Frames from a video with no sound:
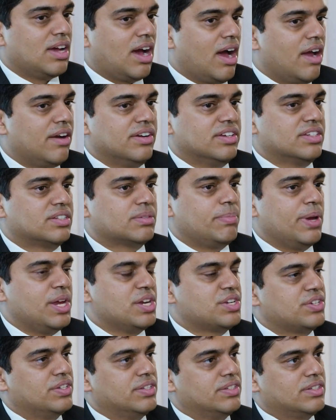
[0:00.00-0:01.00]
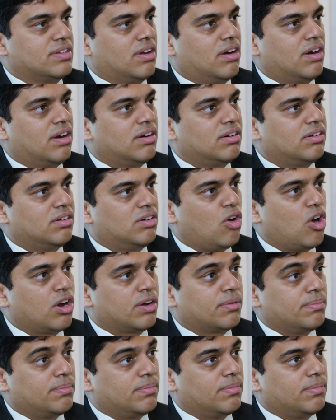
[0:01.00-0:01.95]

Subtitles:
high-risk patients are not